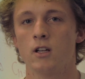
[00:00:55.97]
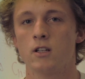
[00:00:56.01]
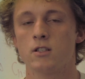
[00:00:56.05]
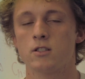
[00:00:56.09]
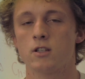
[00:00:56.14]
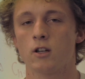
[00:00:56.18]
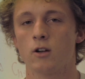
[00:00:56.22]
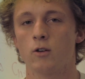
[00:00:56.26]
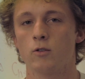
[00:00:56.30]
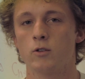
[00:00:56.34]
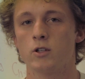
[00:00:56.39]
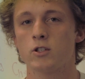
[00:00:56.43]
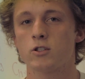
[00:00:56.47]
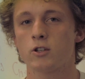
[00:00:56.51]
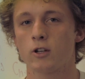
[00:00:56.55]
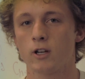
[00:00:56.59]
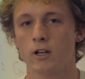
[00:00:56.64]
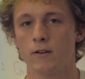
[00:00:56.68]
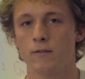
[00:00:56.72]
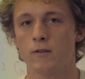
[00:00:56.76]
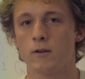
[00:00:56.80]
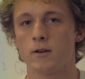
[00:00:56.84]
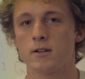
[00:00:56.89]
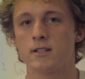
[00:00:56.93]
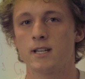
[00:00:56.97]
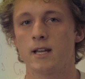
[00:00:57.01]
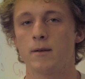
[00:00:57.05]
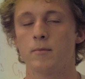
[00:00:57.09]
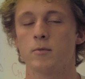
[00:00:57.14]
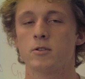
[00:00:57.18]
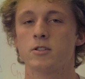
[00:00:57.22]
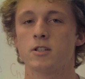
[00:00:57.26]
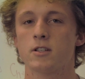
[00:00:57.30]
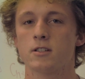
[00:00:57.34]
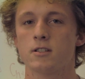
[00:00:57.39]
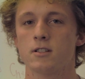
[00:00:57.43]
So just looking at a few
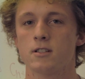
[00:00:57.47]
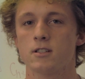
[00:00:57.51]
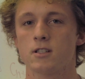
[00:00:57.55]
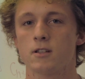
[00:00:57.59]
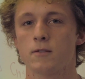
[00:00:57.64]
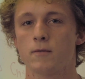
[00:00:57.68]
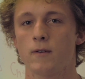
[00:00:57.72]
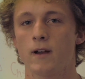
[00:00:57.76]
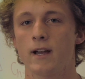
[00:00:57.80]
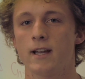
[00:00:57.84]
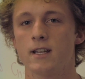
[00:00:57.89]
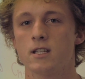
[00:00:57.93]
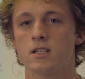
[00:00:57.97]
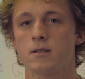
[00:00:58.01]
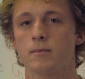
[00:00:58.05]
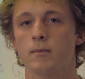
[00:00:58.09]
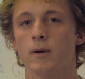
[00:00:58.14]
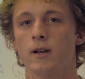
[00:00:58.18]
examples doesn't suffice,